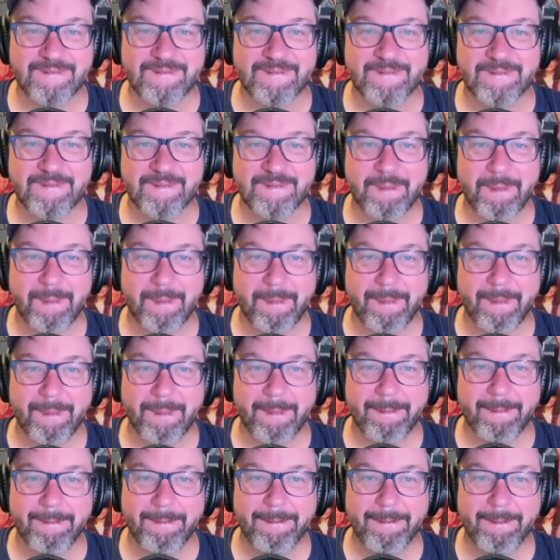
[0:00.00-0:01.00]
It's very
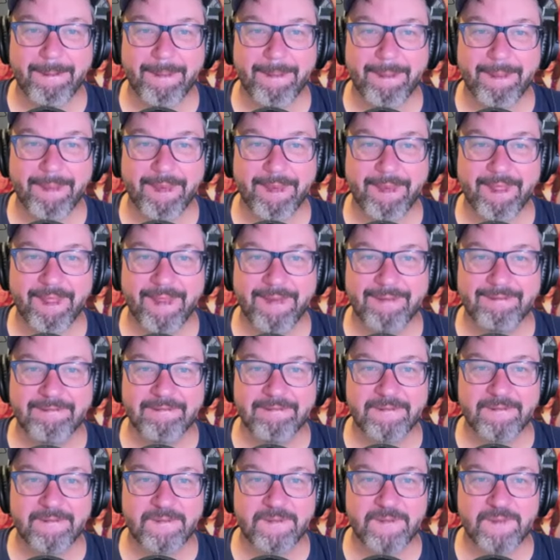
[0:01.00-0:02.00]
frilly. It's very
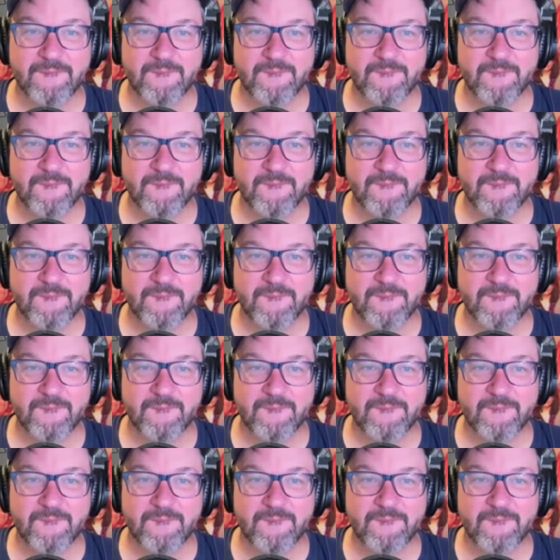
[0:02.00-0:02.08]
you